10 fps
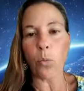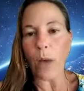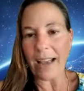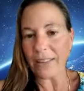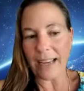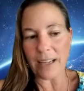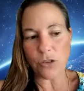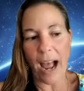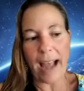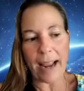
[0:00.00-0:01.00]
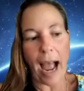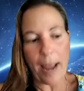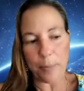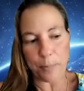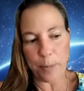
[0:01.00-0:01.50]
as I, I
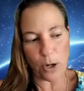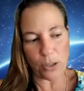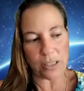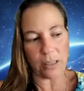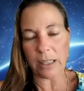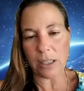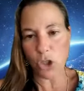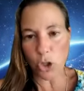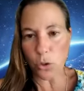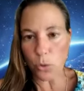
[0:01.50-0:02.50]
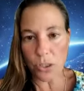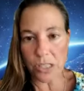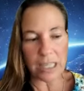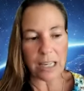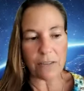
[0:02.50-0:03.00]
I personally choose
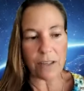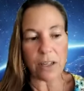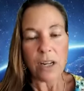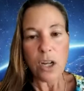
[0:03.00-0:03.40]
to even